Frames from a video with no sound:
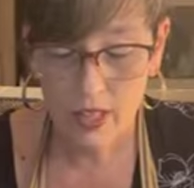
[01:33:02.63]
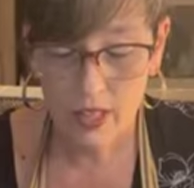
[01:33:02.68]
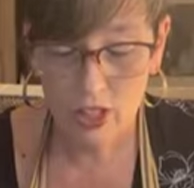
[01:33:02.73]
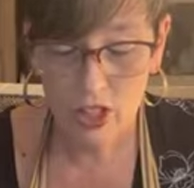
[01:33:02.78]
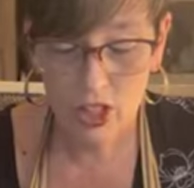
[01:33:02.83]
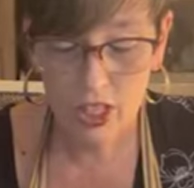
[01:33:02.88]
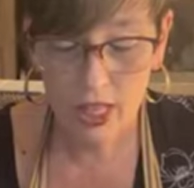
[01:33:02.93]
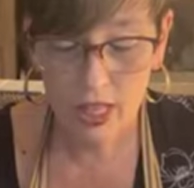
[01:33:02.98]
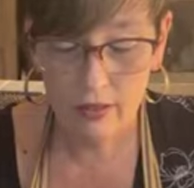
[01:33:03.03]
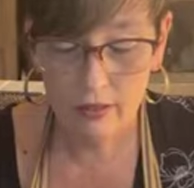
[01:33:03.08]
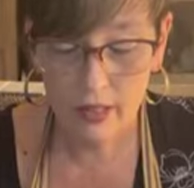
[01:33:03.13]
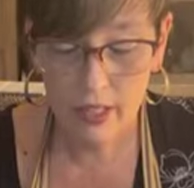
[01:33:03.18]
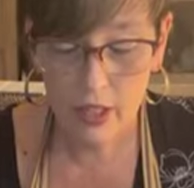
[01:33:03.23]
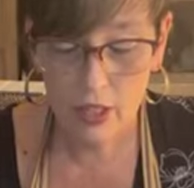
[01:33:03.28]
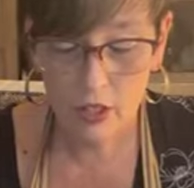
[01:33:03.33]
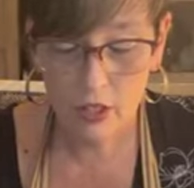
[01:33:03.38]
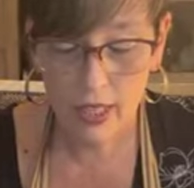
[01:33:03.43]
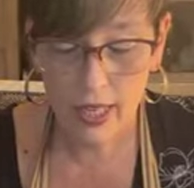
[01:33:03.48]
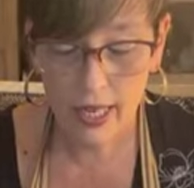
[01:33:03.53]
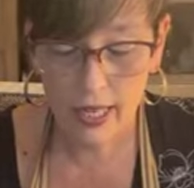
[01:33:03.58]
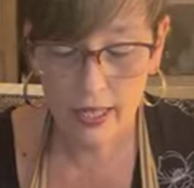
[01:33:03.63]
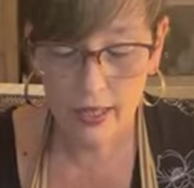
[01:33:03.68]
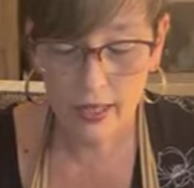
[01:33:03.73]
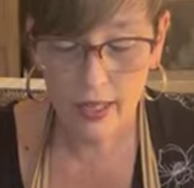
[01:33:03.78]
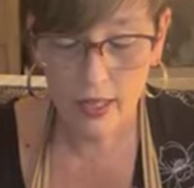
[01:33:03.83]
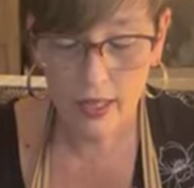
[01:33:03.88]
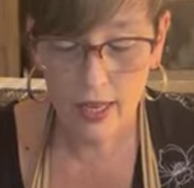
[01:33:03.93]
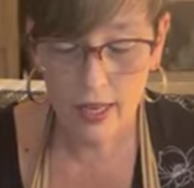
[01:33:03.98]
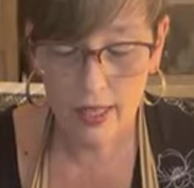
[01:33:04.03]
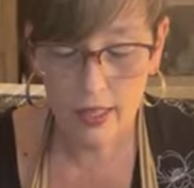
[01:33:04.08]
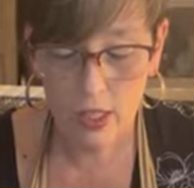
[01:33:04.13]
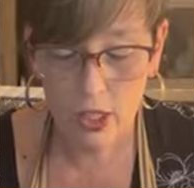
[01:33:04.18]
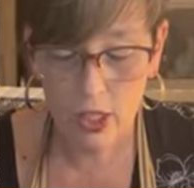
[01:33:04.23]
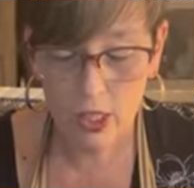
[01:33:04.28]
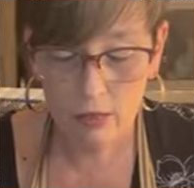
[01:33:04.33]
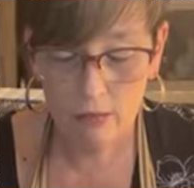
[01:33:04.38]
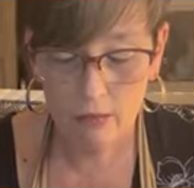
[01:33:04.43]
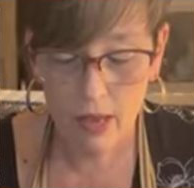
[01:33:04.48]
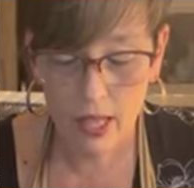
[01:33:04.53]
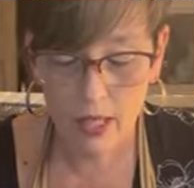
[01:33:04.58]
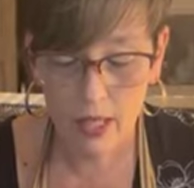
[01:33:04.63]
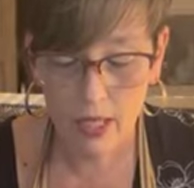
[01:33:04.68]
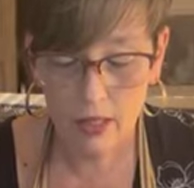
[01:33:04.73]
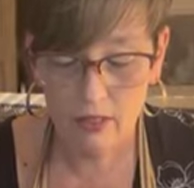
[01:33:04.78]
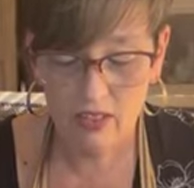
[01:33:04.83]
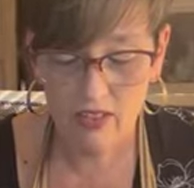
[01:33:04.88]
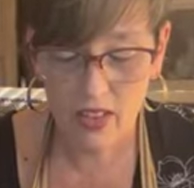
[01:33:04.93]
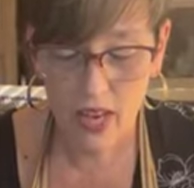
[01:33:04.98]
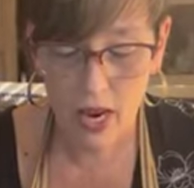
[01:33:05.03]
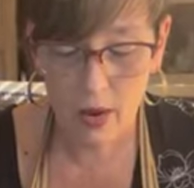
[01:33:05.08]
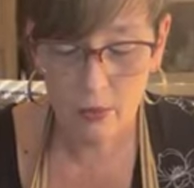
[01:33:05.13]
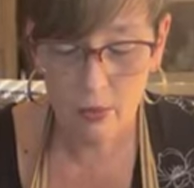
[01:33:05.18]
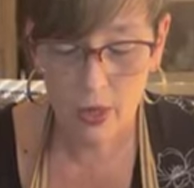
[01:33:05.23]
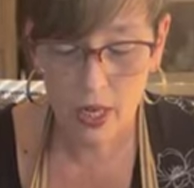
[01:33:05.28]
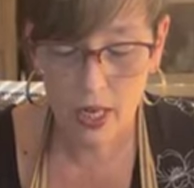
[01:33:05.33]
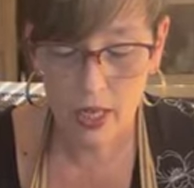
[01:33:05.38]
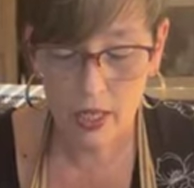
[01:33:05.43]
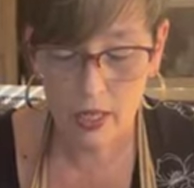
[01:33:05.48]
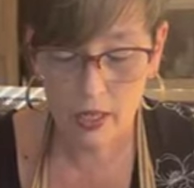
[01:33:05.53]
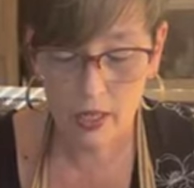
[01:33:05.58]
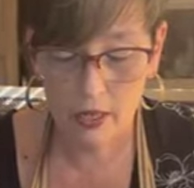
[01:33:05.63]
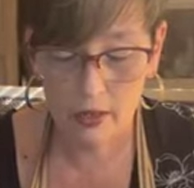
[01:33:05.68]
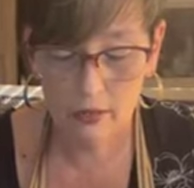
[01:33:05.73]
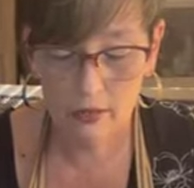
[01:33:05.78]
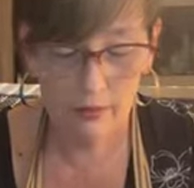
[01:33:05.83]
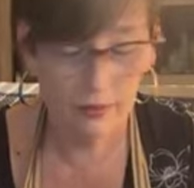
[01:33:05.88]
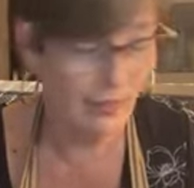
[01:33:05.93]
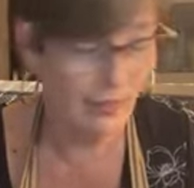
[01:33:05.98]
But then, Sharon, you're getting the nice smelling fabric.